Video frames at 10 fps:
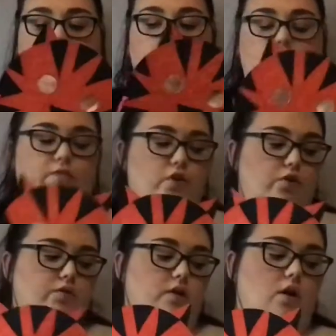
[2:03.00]
I've used
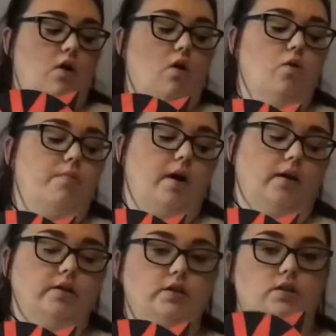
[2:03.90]
a hole
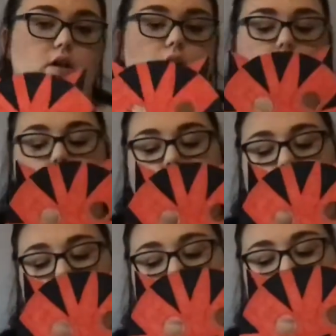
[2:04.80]
punch
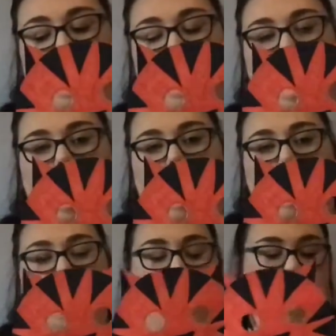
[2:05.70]
to
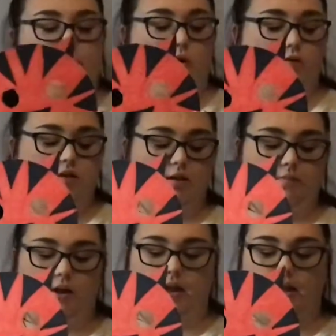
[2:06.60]
punch some holes
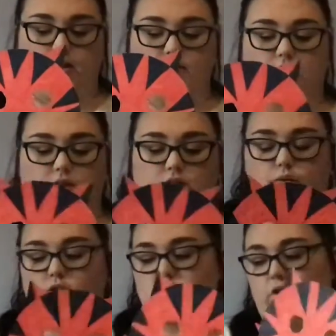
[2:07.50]
in the side. So I'll
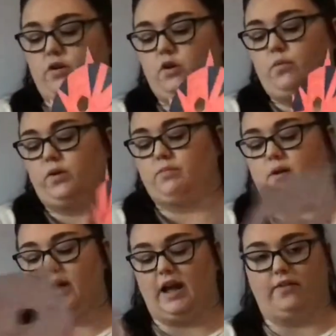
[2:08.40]
show you with my
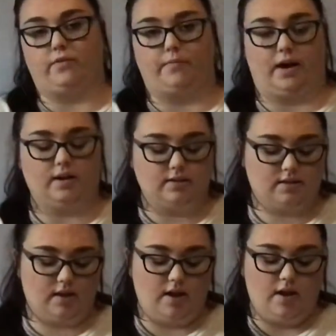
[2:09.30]
elephant mask.
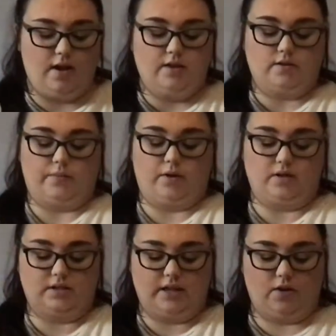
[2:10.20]
So I'm going to
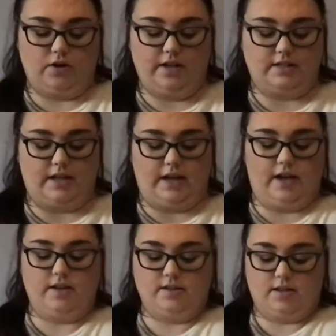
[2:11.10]
stick on his
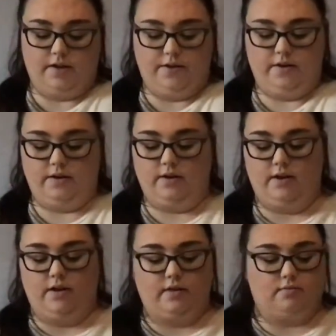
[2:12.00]
ears,
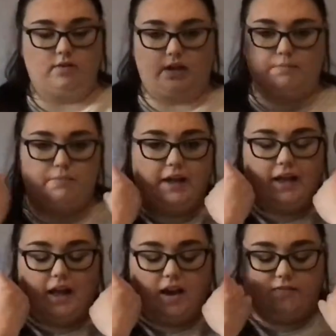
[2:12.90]
the nice big
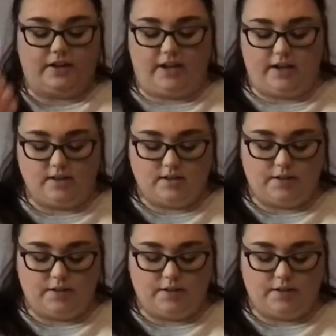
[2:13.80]
elephant ears,